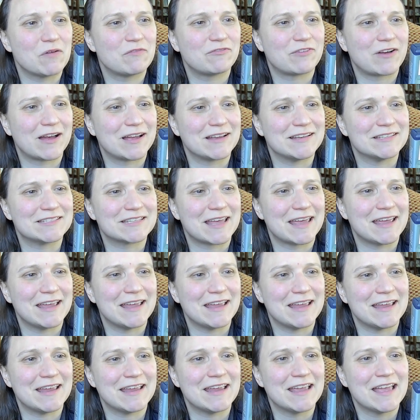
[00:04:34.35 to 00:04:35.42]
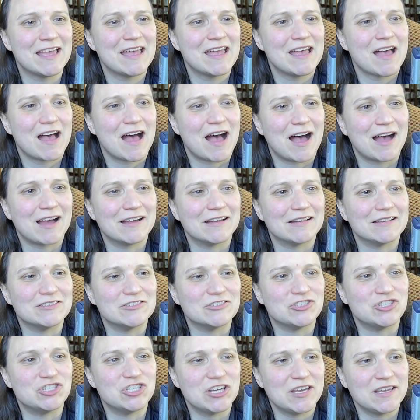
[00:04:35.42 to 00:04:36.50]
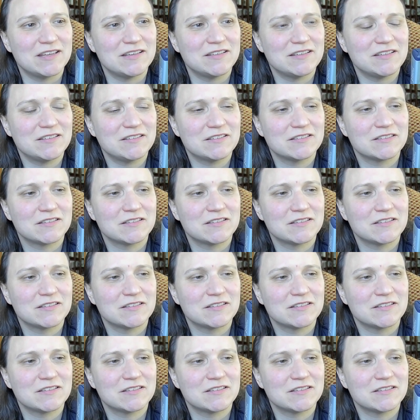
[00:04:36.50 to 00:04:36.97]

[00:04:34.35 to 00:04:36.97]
finds a uh, jinn